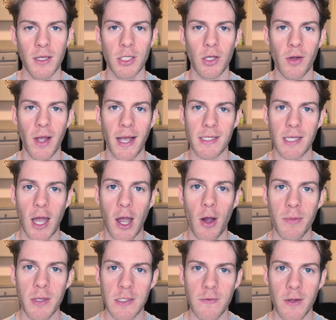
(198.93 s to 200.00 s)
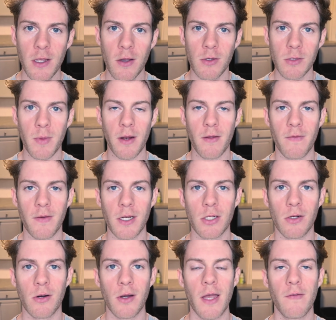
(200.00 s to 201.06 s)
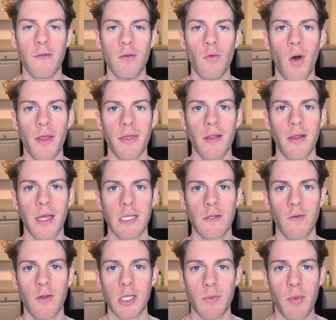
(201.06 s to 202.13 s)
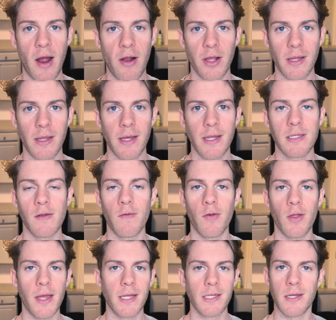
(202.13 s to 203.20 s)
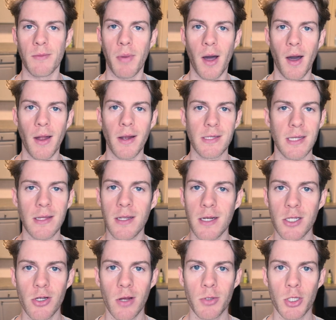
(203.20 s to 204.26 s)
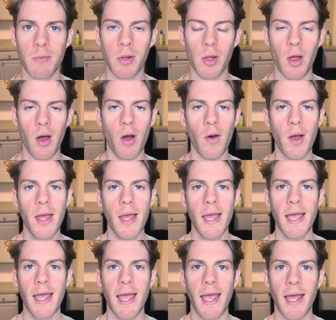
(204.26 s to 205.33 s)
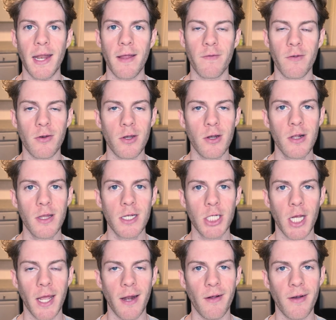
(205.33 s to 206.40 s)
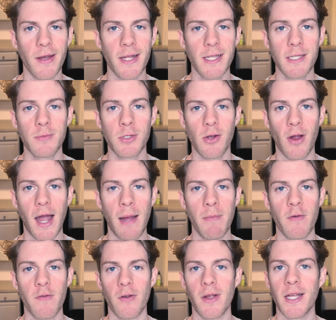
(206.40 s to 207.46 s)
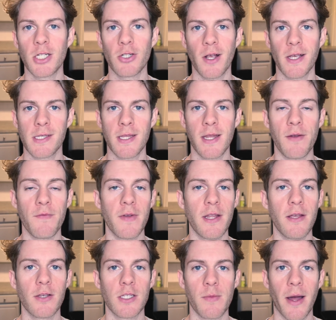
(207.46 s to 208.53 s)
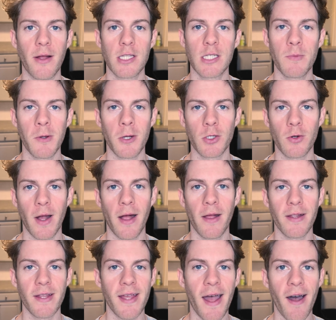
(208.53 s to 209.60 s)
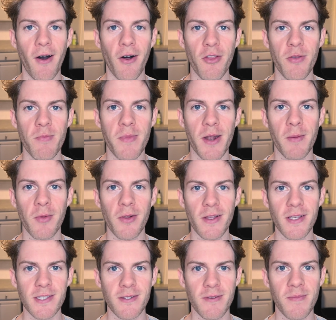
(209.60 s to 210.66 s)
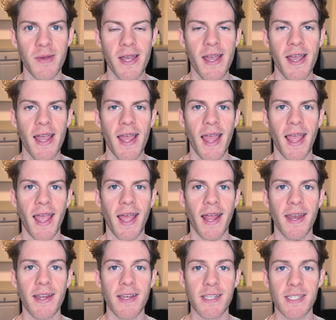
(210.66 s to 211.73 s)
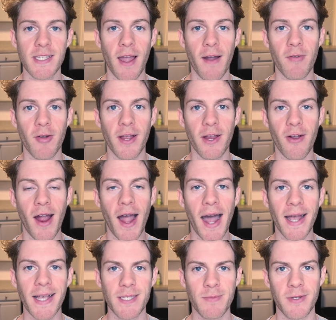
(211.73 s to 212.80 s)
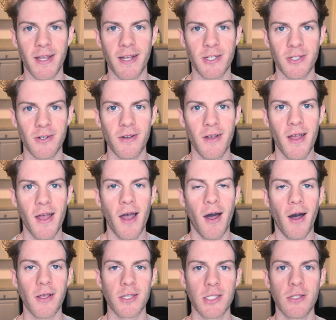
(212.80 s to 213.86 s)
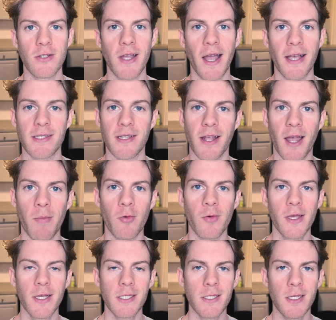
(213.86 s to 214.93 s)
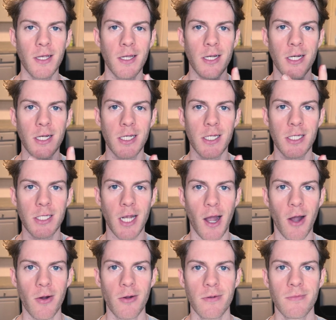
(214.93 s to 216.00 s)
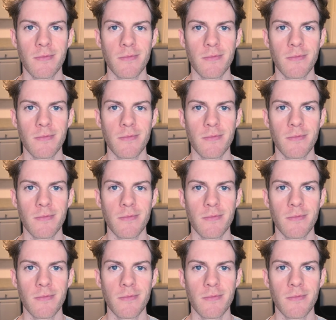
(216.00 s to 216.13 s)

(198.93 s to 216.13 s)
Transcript: So guys, I hope this video was beneficial. If you want the links for the sprouting lids and for the Instant Pot, it's in the description below. And if you're new to the channel, hit subscribe if you're interested in videos about spirituality, health, minimalism, and discovering your highest potential. I'll see you guys in a couple weeks. Ciao.